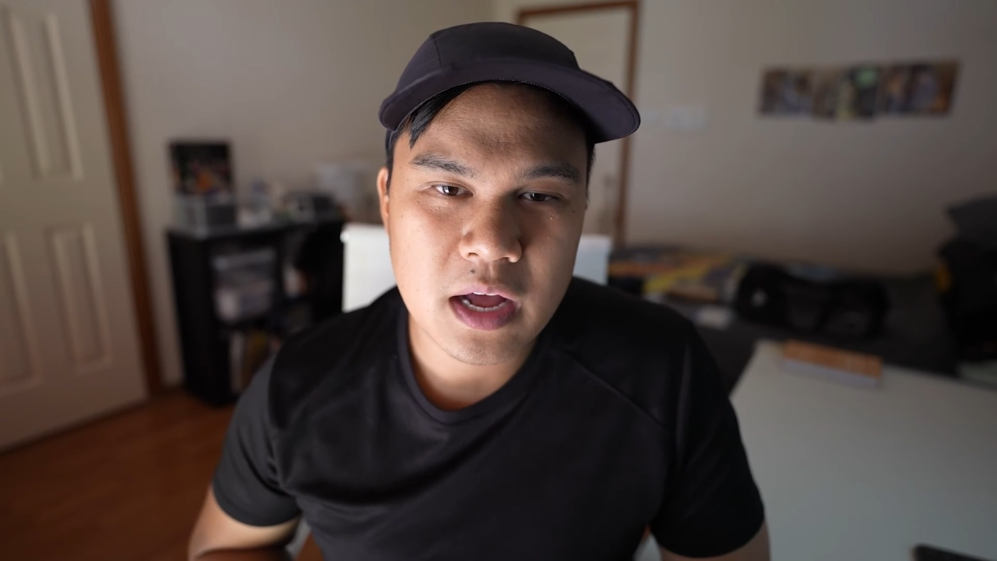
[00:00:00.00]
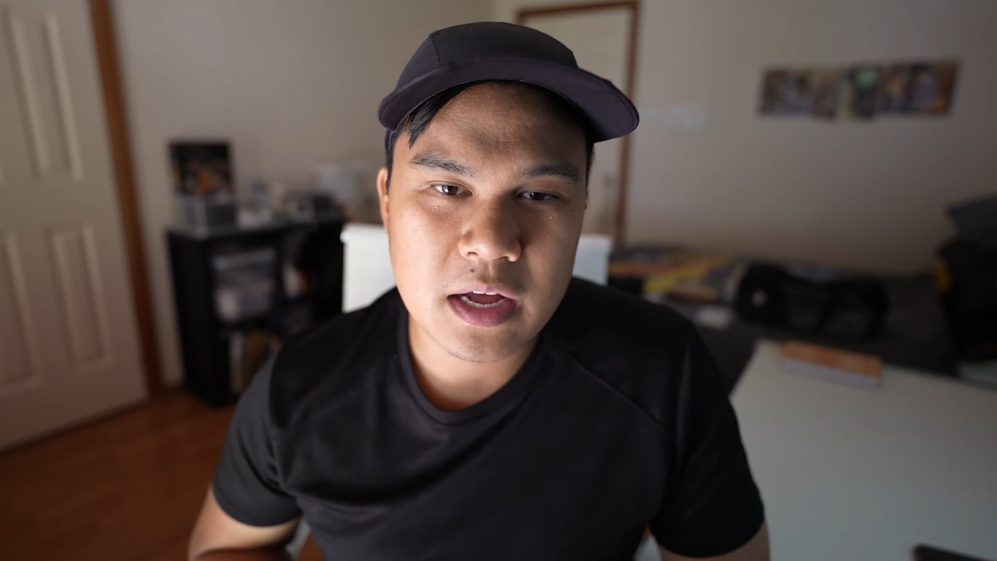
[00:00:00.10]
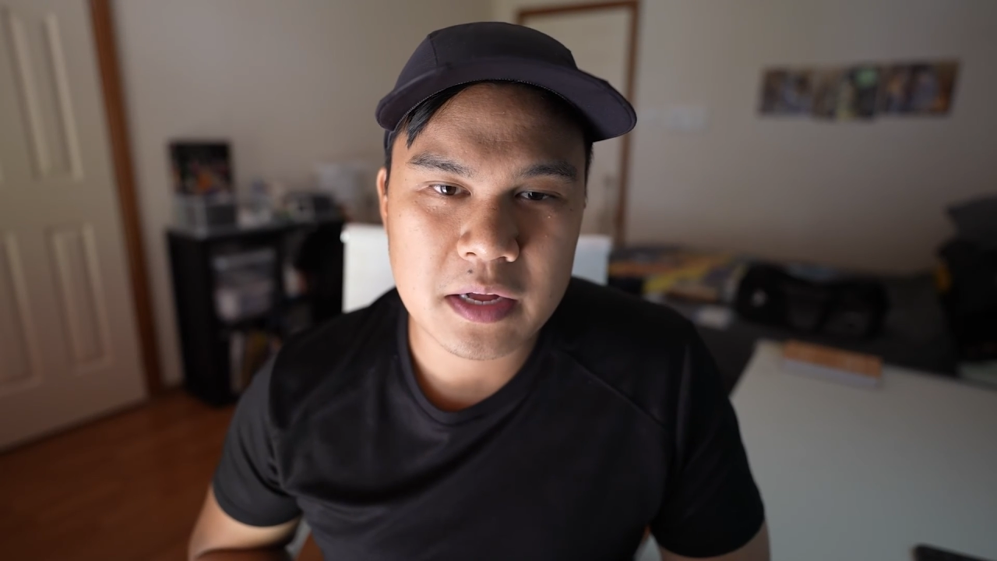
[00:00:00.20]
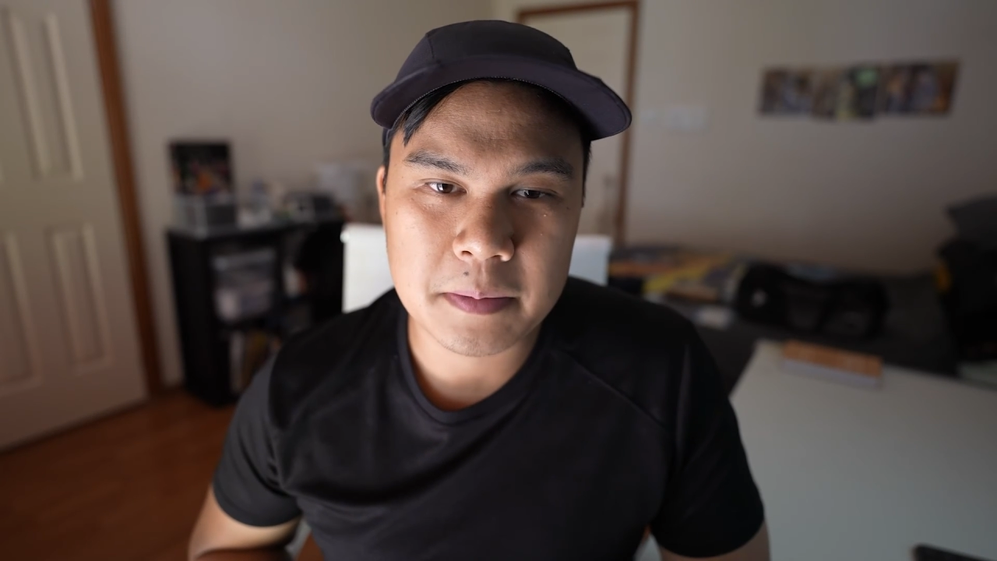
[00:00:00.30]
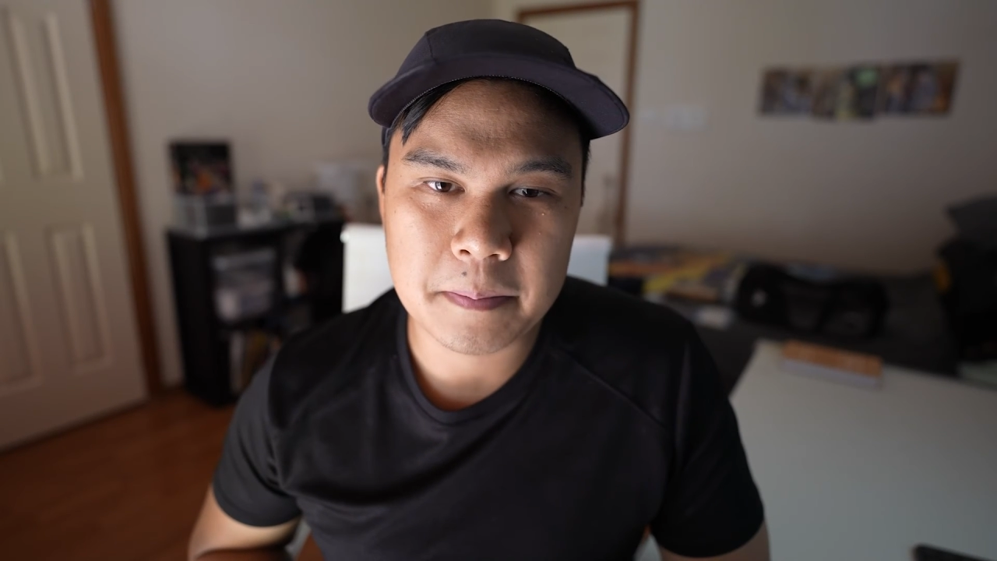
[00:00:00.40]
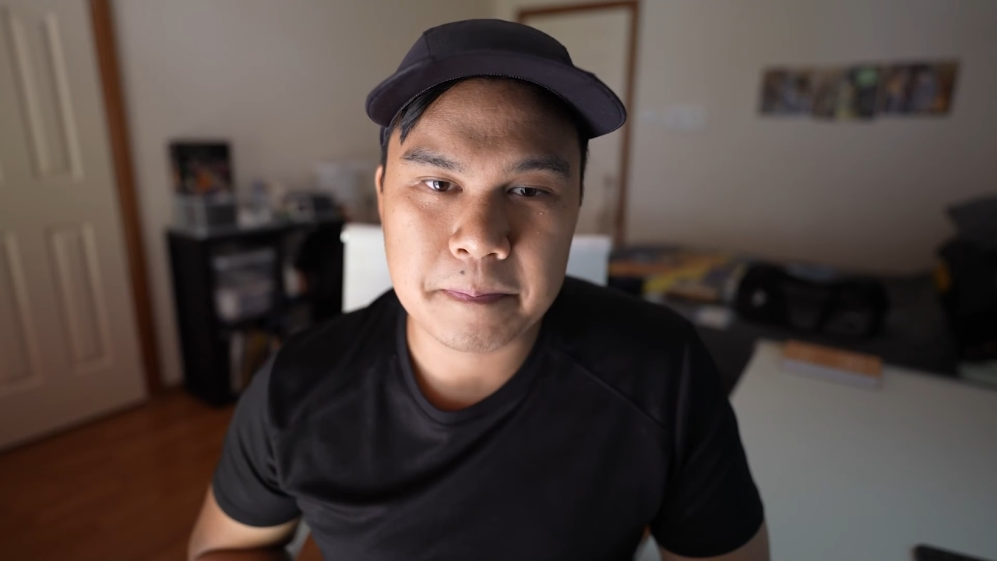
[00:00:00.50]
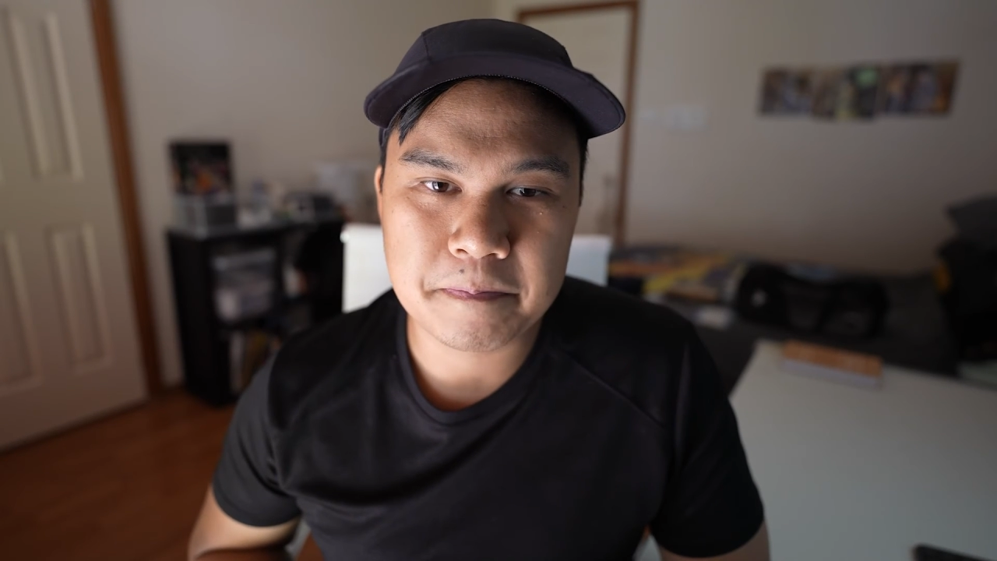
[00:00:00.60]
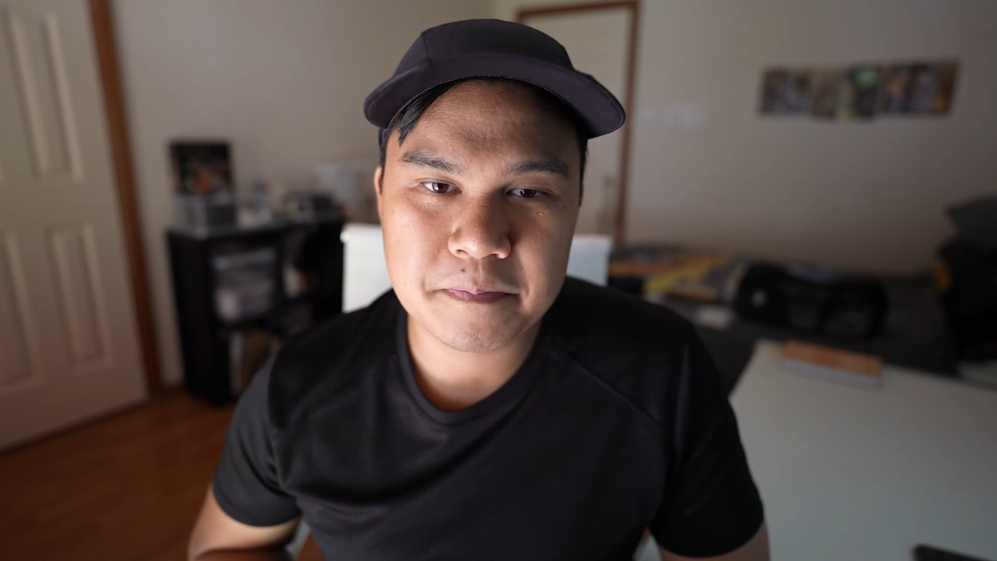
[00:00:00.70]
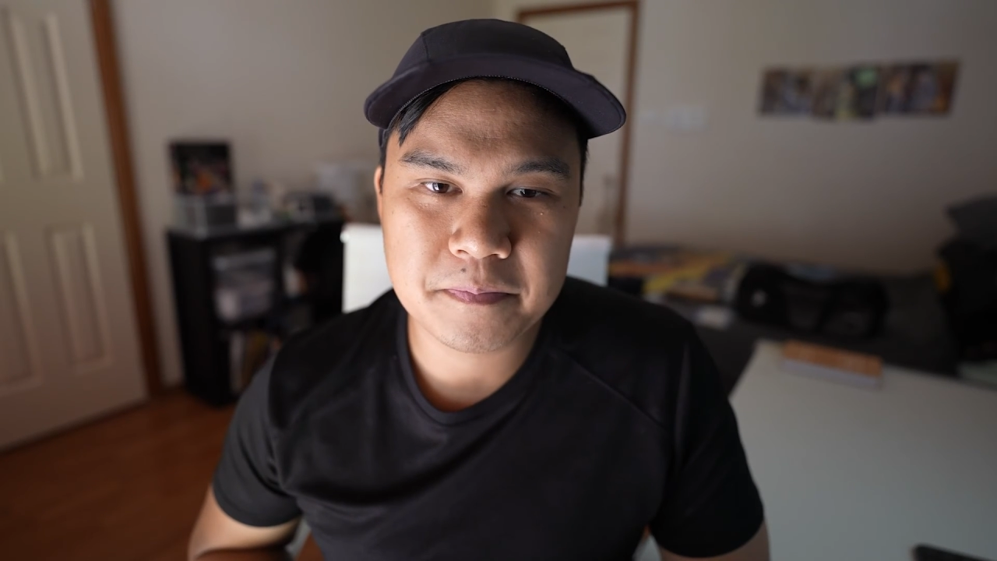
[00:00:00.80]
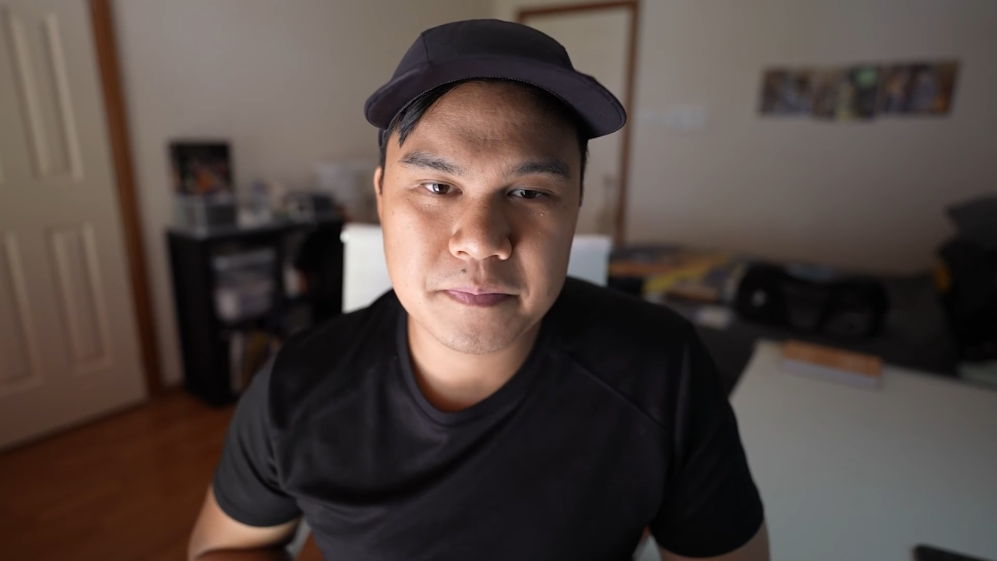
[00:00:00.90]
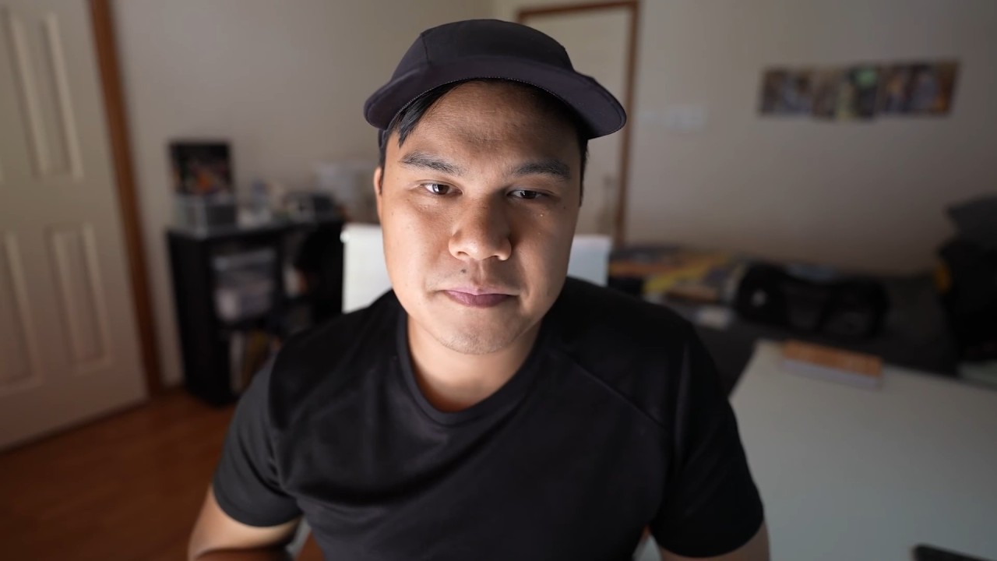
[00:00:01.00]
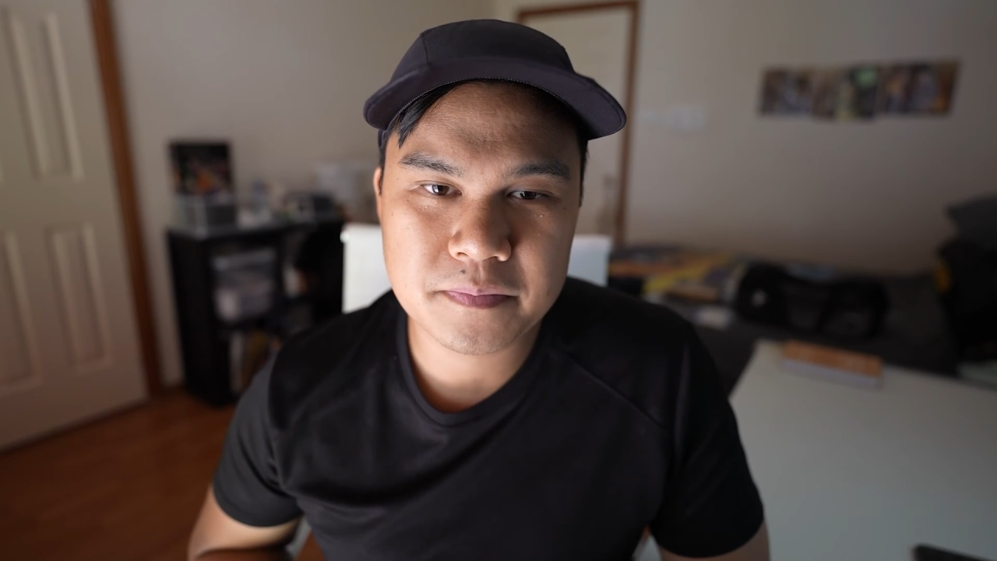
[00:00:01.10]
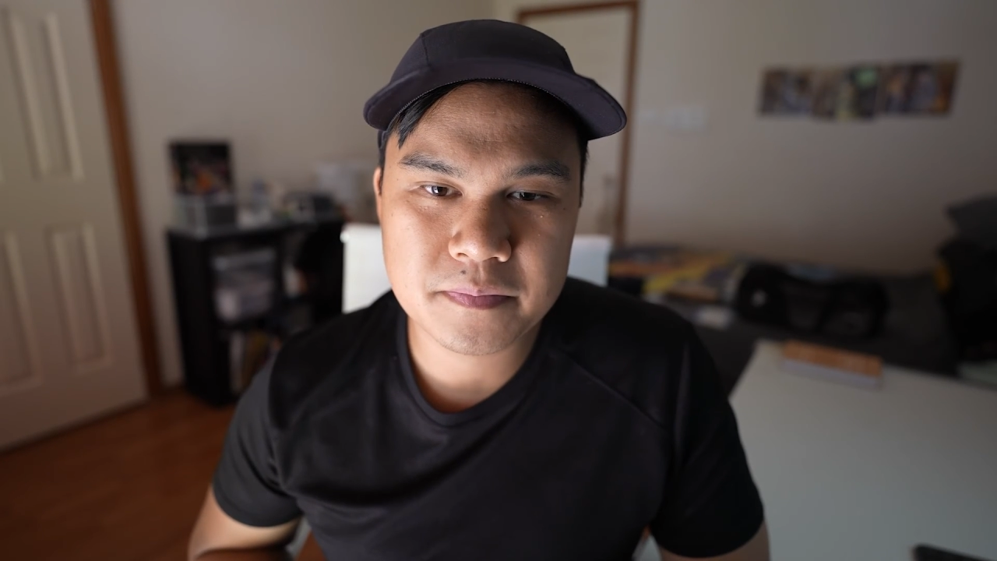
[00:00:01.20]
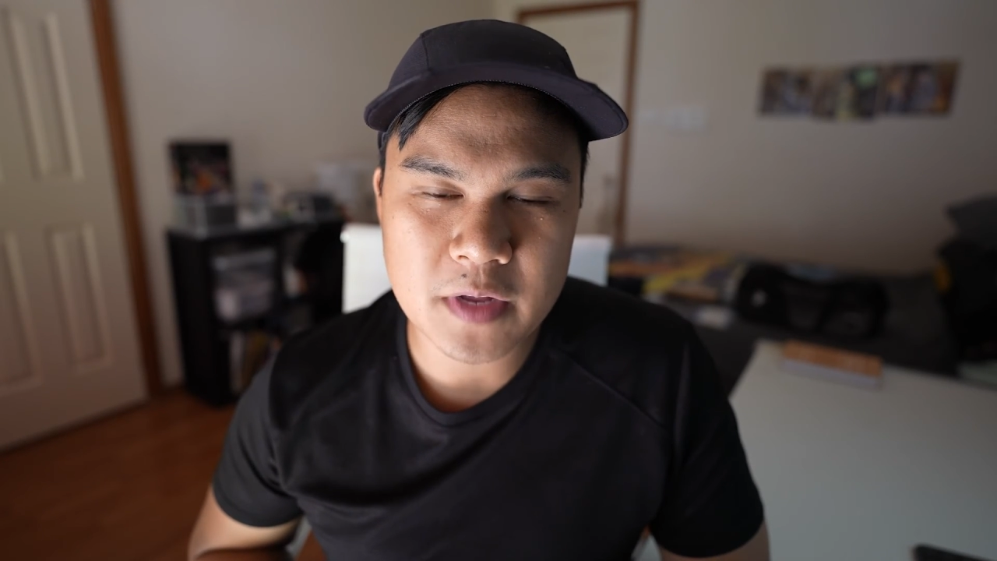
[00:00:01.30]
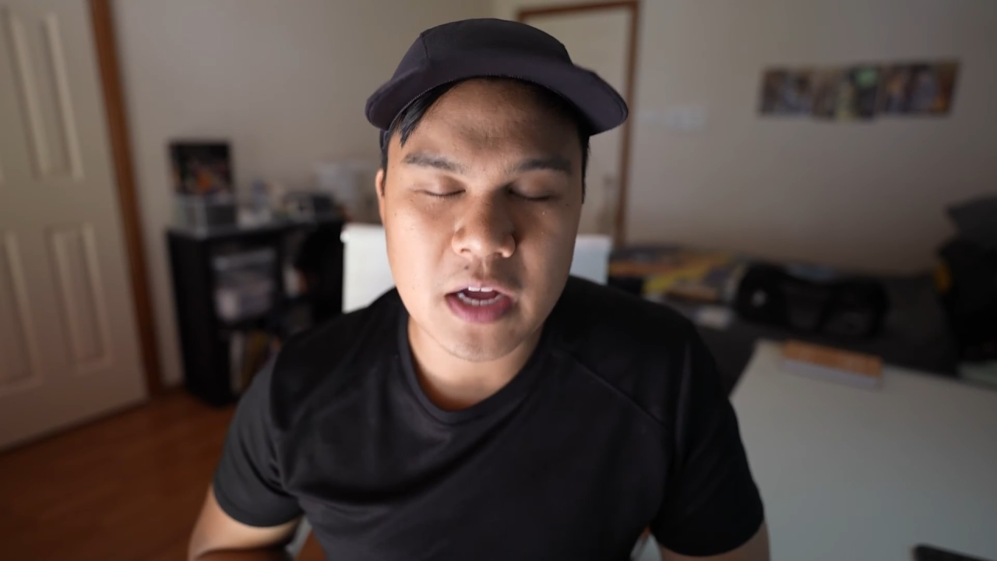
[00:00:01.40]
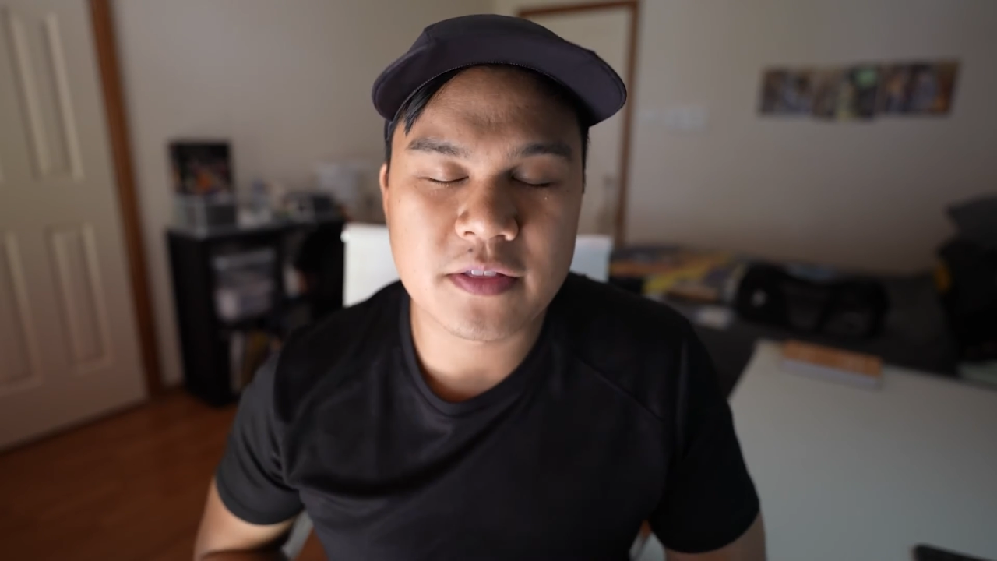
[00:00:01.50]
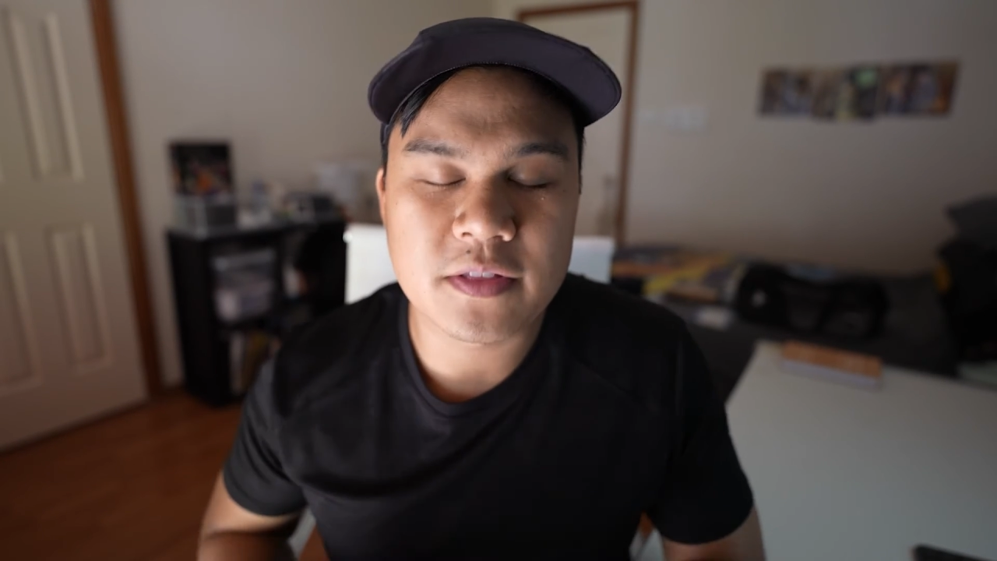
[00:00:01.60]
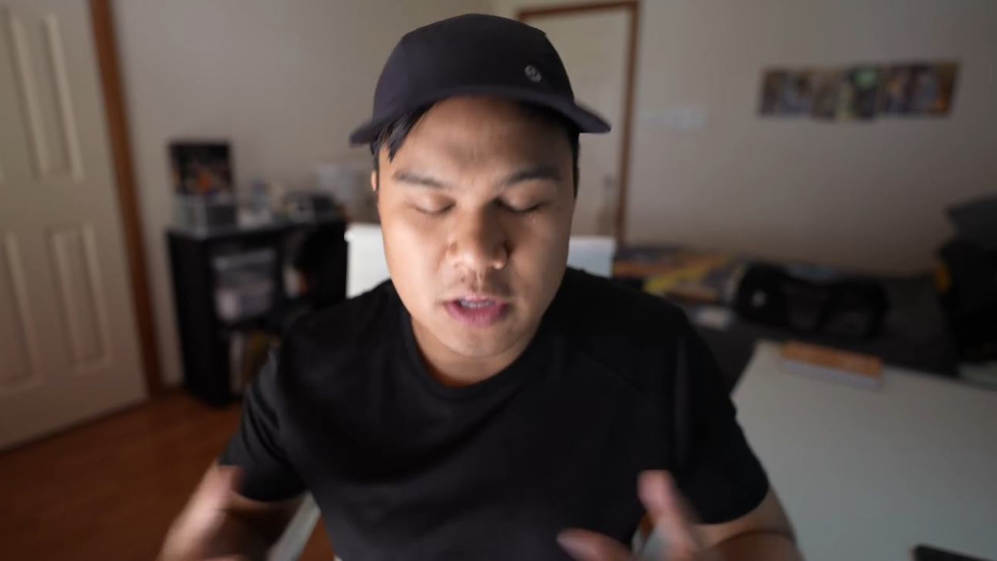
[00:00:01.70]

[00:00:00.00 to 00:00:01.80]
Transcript: Um, uh,